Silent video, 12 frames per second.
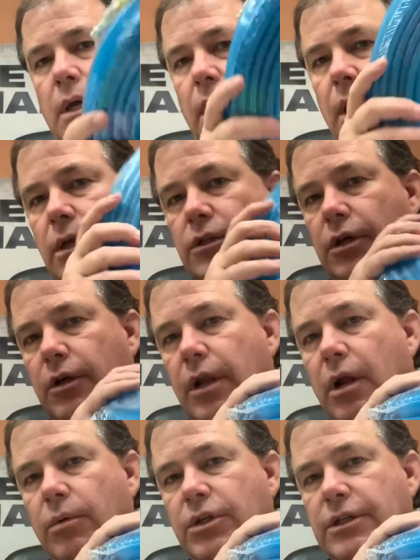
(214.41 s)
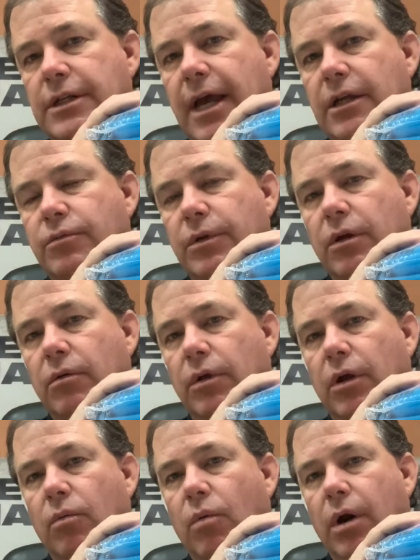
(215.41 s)
Uh, so, you know, which is nice when you're,
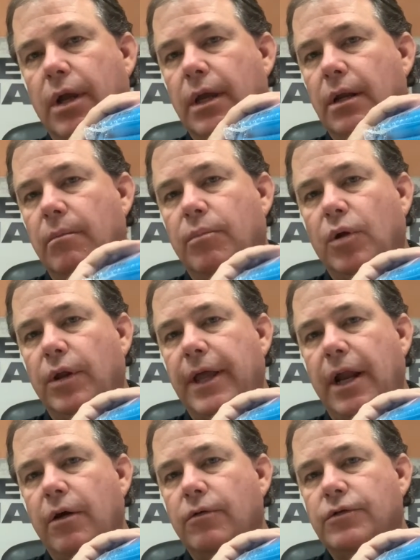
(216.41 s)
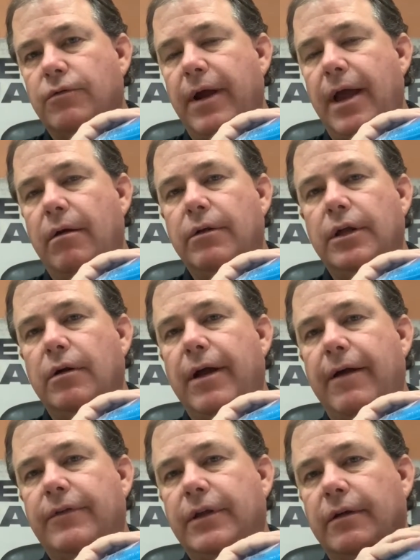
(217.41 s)
you're working and pulling that hose around, you don't
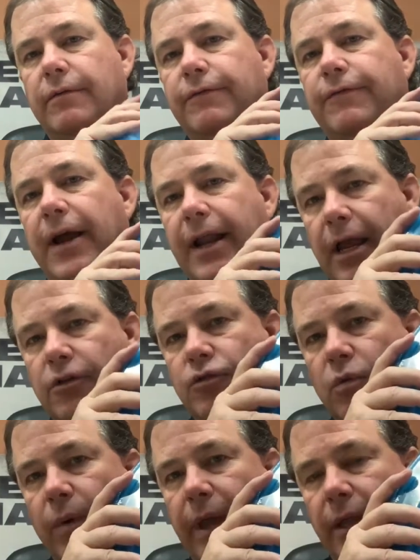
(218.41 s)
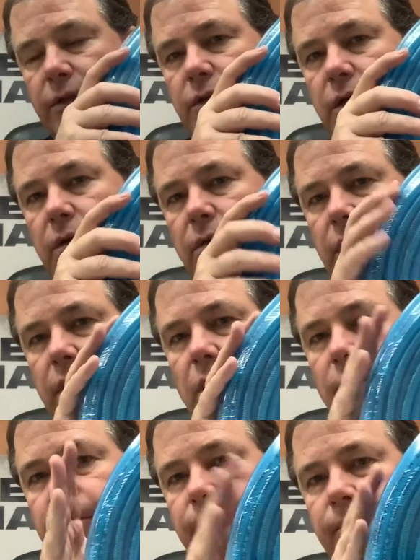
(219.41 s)
have to fight extra weight. So, you
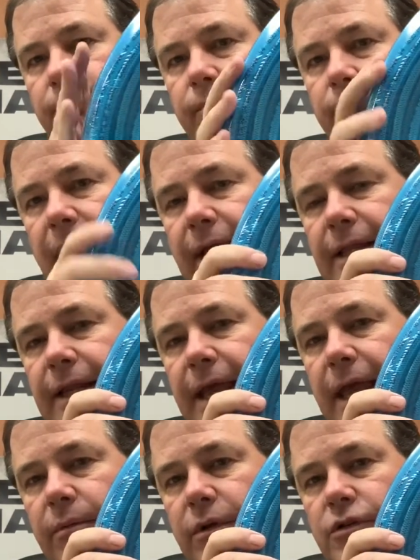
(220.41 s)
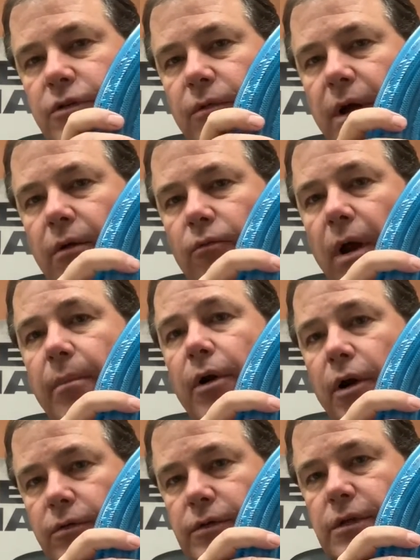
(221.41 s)
know, back in the day, we used to run rubber
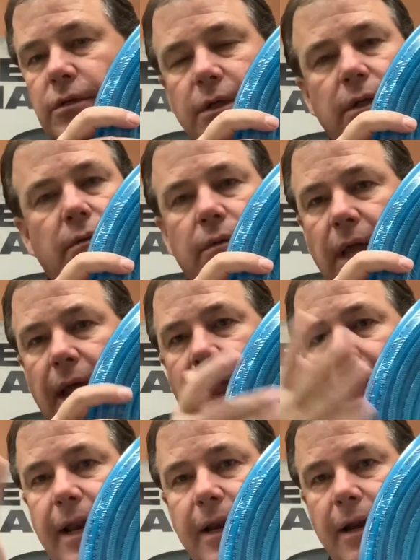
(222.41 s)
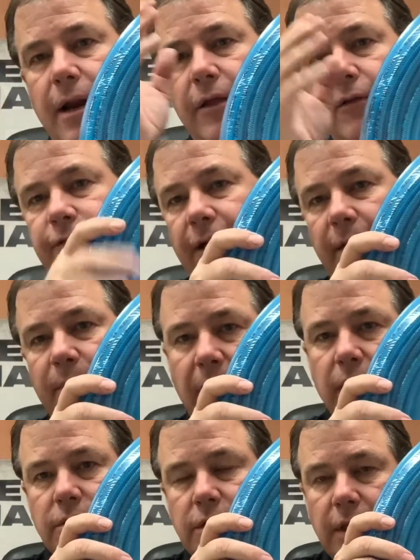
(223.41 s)
hoses and that added another five
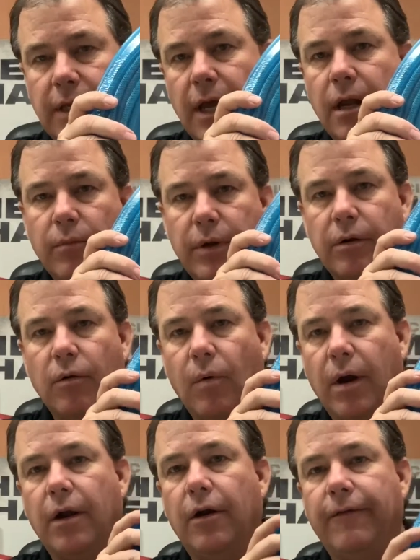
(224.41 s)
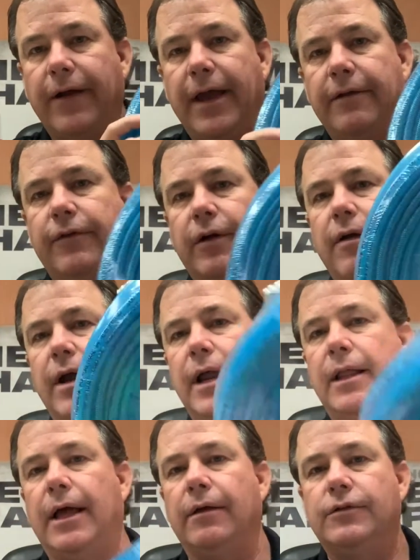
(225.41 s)
pounds to the gun when you were working overhead for crying
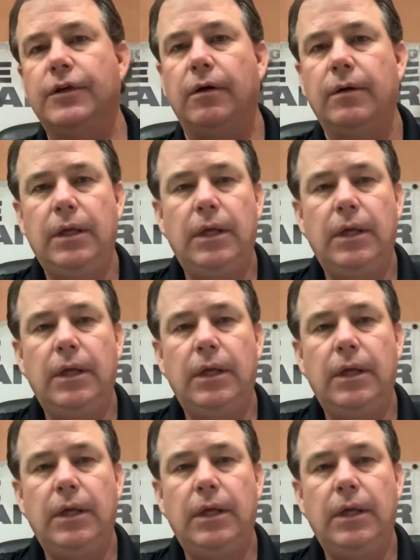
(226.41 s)
out loud. So